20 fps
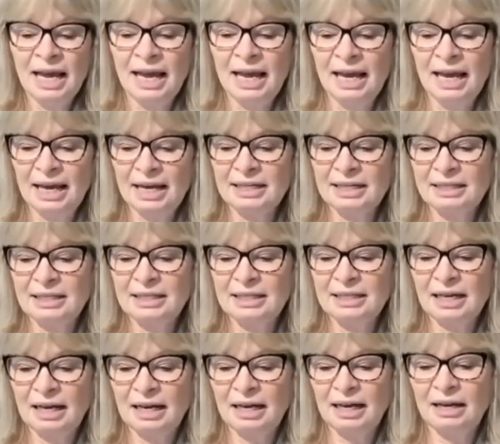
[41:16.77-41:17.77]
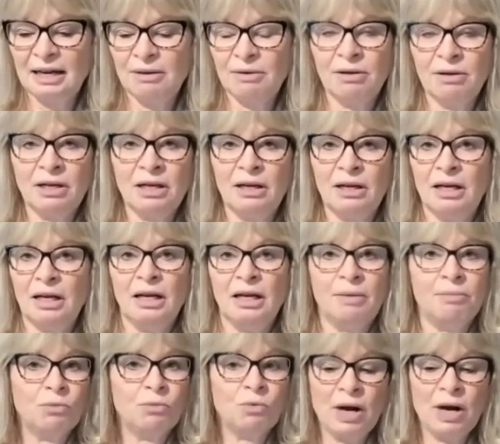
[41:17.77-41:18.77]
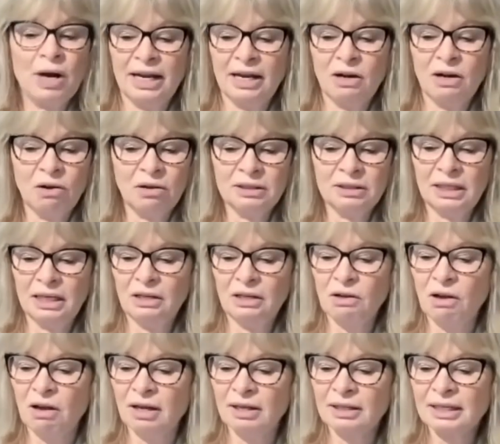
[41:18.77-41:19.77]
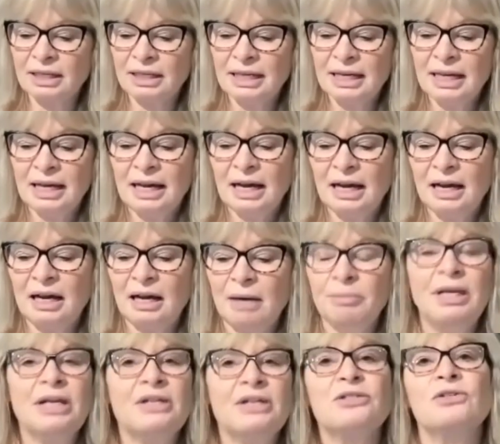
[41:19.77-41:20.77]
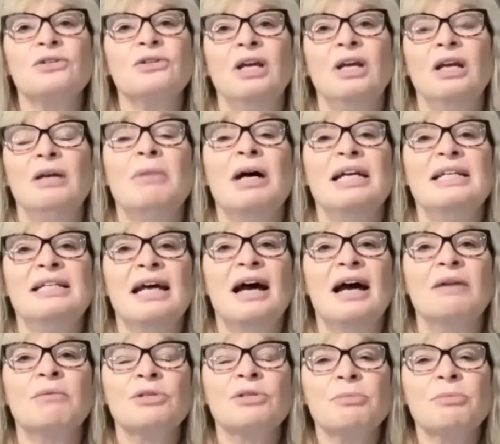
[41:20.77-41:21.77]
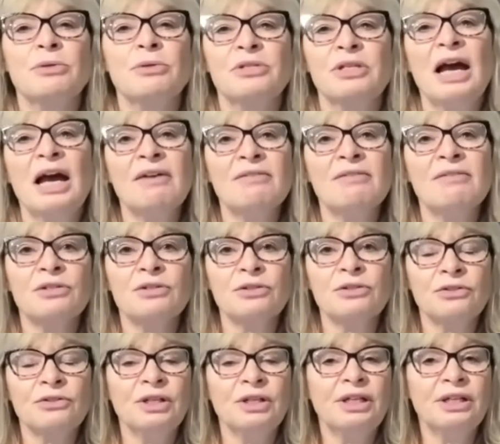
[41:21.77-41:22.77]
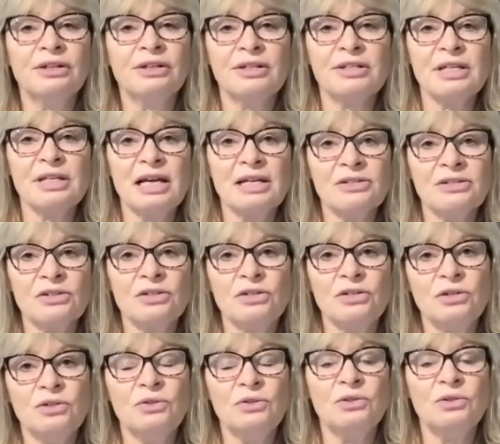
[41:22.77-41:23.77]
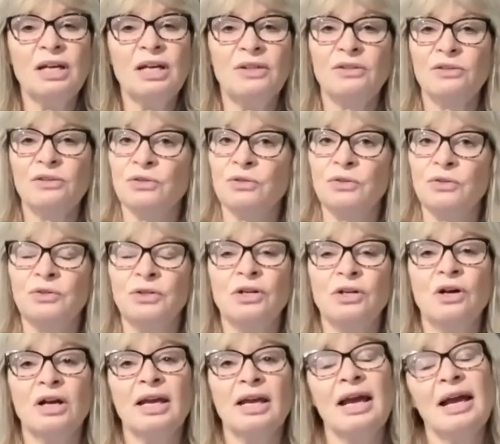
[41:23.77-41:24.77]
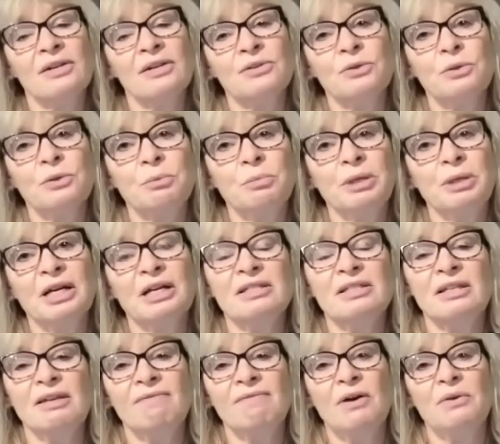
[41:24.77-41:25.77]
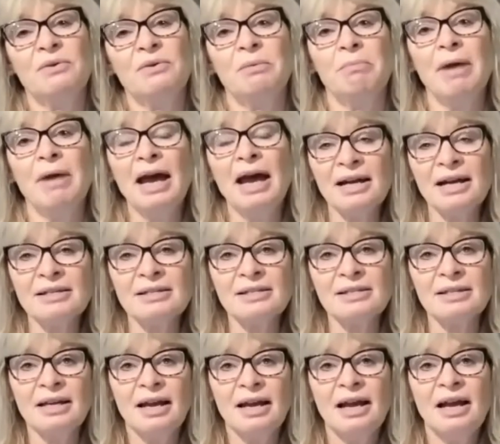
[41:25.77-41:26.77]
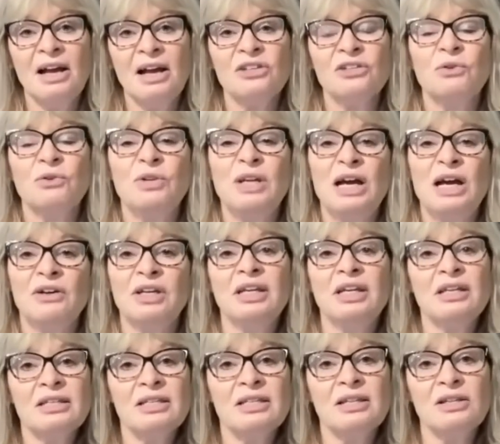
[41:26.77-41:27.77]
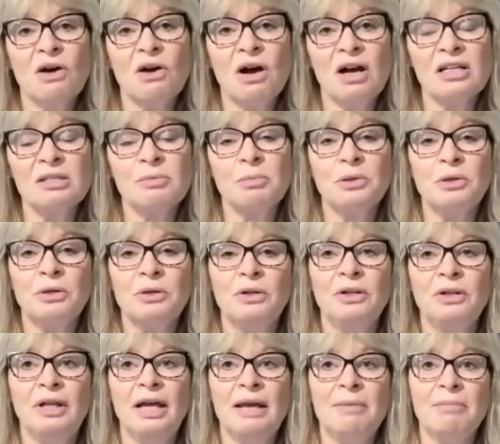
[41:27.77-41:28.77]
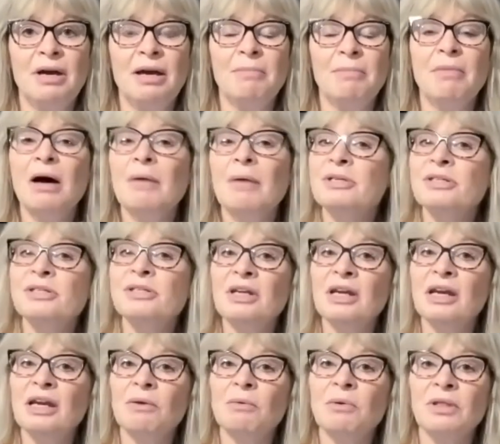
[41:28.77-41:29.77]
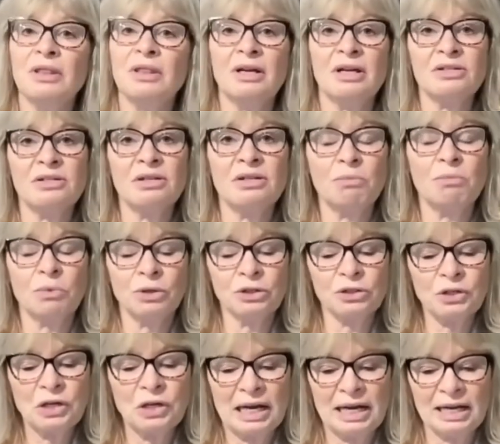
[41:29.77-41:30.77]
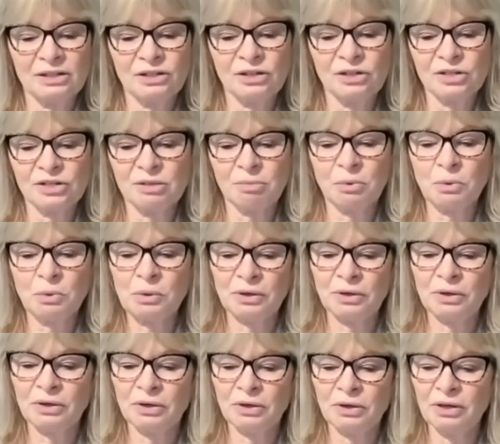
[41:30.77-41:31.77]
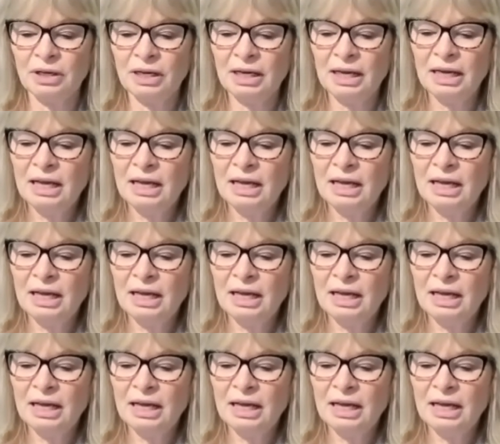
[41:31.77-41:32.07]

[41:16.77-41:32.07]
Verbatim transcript: And, uh, and I'm running all day long. Um, yesterday, my dad was supposed to have surgery here in Saskatoon, and the surgery got canceled because they found a mass. So now he's in the hospital, and my mom is staying with us, and we're trying to support her.